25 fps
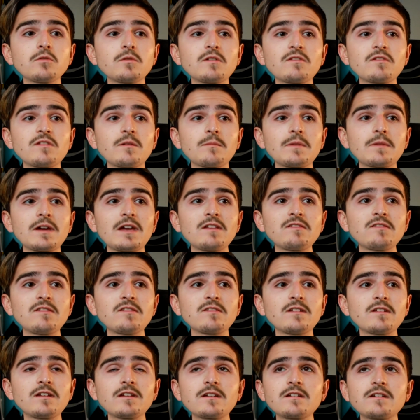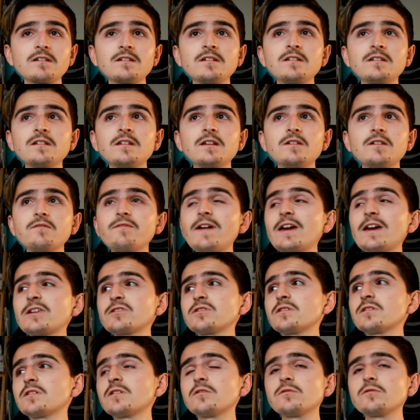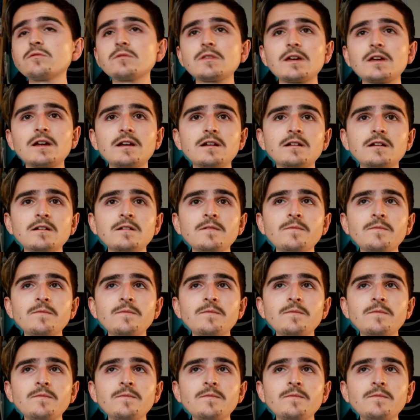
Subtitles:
In some cases, like fashion and all that.